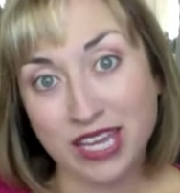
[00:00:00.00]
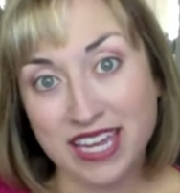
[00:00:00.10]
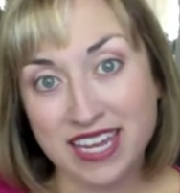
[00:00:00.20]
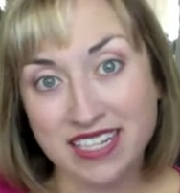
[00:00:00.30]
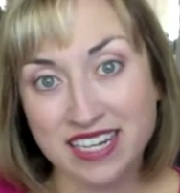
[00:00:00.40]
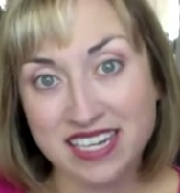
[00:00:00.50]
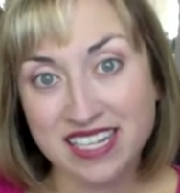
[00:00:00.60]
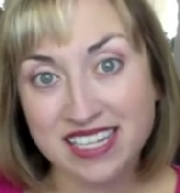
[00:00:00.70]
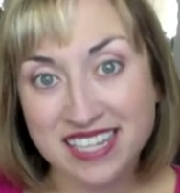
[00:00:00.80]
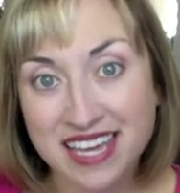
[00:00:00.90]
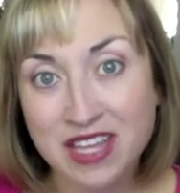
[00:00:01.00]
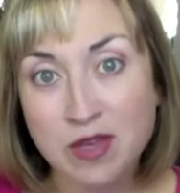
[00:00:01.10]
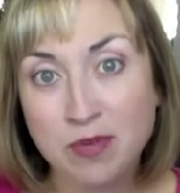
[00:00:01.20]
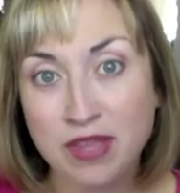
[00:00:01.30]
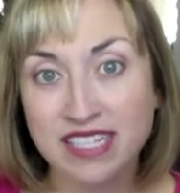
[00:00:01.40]
easy, to see the
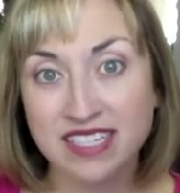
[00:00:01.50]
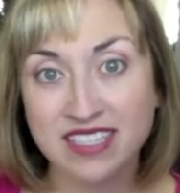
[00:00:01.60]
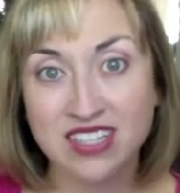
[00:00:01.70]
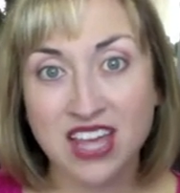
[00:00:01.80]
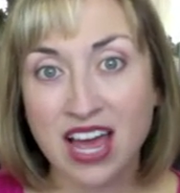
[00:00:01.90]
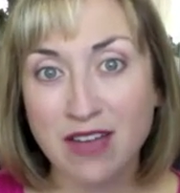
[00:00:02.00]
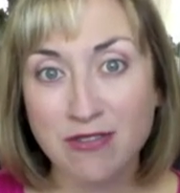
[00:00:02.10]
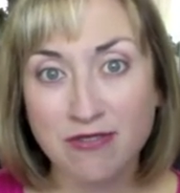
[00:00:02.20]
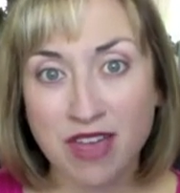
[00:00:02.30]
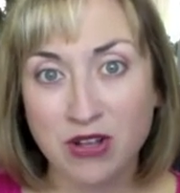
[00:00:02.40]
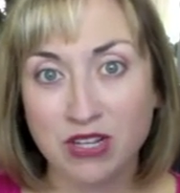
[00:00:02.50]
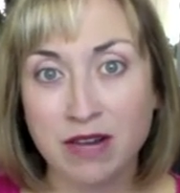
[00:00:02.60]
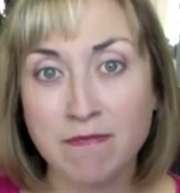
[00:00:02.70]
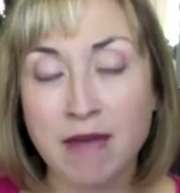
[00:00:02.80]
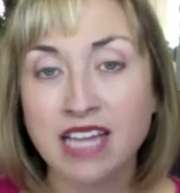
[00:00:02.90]
places that I failed
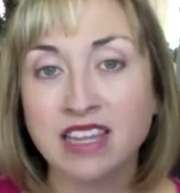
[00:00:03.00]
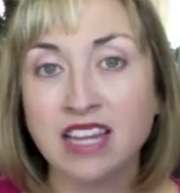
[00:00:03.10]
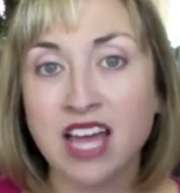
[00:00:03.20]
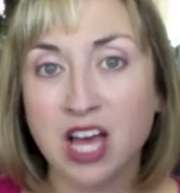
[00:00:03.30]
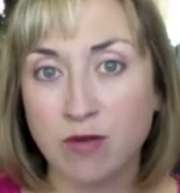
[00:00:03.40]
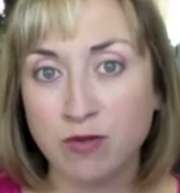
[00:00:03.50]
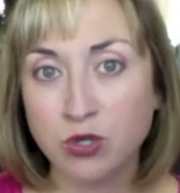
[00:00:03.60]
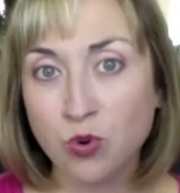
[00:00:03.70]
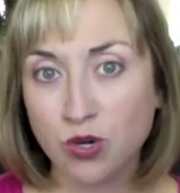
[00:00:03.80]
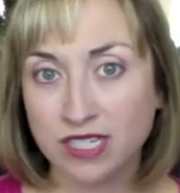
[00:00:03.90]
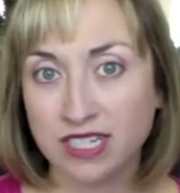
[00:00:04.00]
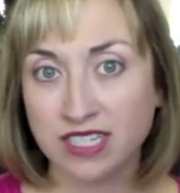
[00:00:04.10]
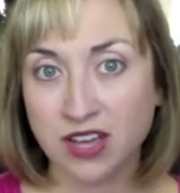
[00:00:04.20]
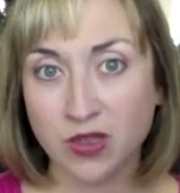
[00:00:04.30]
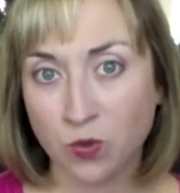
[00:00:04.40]
in my love towards these
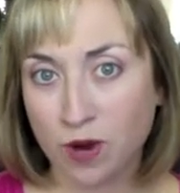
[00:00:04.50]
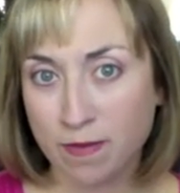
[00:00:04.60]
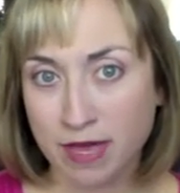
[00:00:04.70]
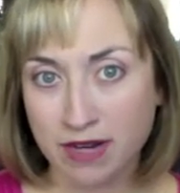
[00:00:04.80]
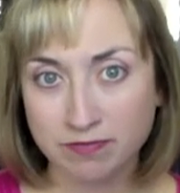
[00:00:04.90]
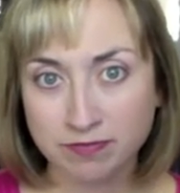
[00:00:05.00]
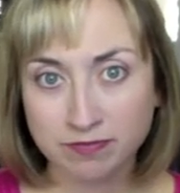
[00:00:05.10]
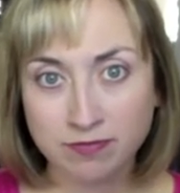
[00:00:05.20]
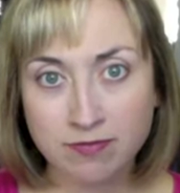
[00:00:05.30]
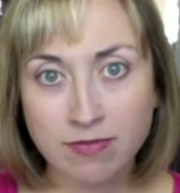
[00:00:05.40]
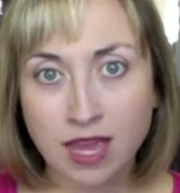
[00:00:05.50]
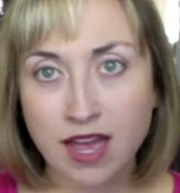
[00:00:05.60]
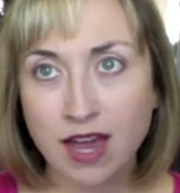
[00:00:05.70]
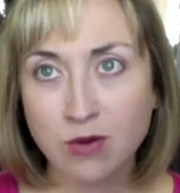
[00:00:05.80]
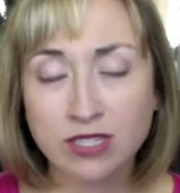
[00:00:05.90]
other women.
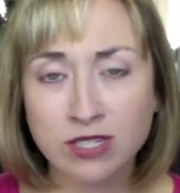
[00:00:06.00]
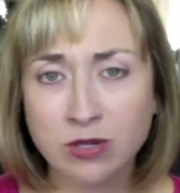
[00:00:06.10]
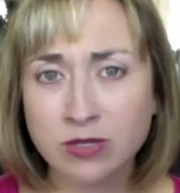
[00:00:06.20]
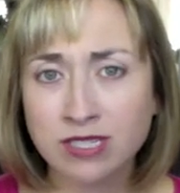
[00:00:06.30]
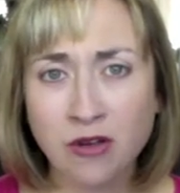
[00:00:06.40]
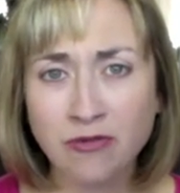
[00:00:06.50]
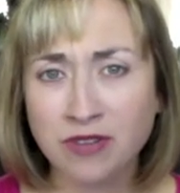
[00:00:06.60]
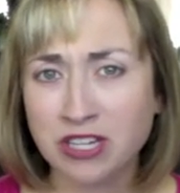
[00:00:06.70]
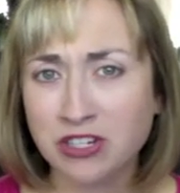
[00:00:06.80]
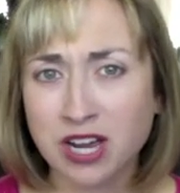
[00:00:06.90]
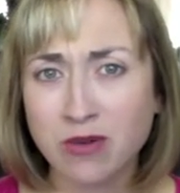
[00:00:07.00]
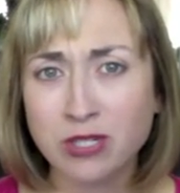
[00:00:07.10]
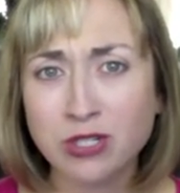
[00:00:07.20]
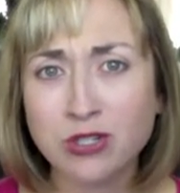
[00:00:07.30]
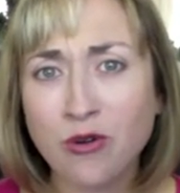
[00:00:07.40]
I was so selfish. I was
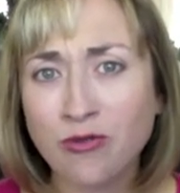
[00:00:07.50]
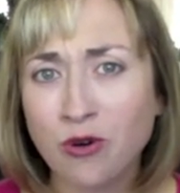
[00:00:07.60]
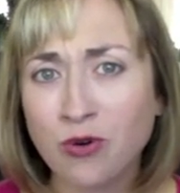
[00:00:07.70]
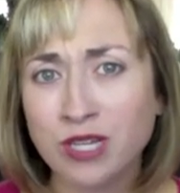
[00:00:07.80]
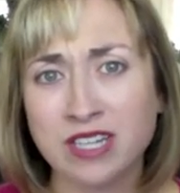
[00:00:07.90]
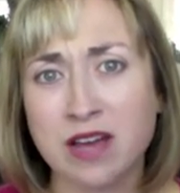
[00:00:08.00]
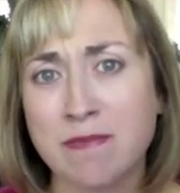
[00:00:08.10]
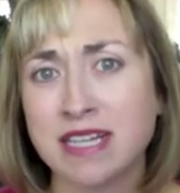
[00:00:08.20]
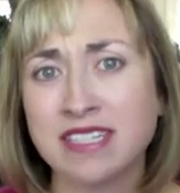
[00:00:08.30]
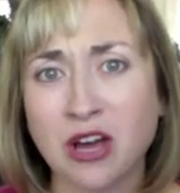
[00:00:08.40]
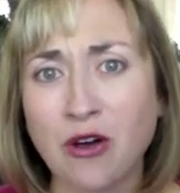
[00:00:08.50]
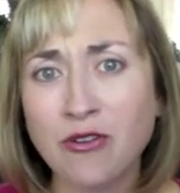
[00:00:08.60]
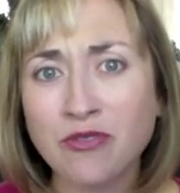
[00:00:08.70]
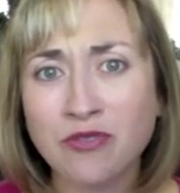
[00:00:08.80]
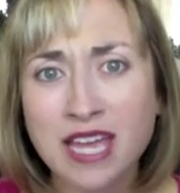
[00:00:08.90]
so focused on
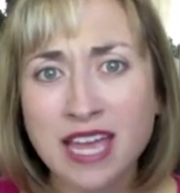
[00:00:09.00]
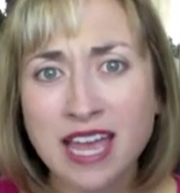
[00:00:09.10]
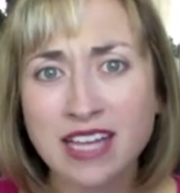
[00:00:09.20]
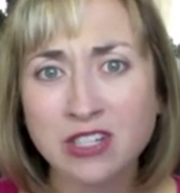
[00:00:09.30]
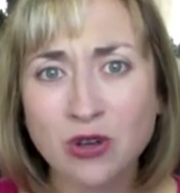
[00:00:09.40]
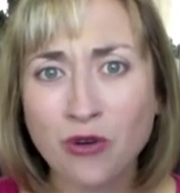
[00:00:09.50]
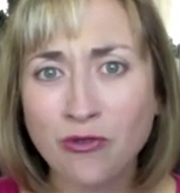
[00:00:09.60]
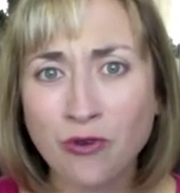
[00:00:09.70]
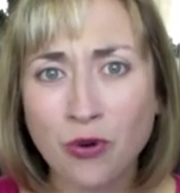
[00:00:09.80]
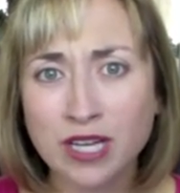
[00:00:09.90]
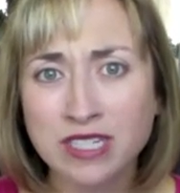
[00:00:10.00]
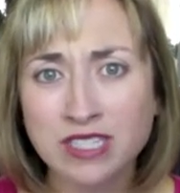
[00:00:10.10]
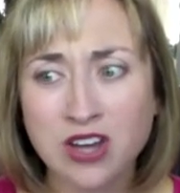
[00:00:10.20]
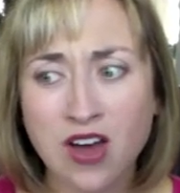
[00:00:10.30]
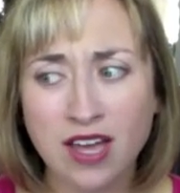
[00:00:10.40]
myself and so focused
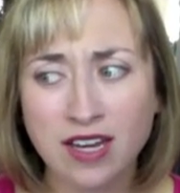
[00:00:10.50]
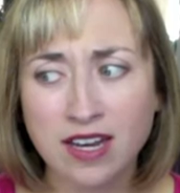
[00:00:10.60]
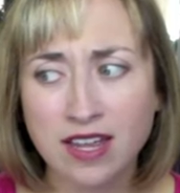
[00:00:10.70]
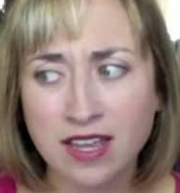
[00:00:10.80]
on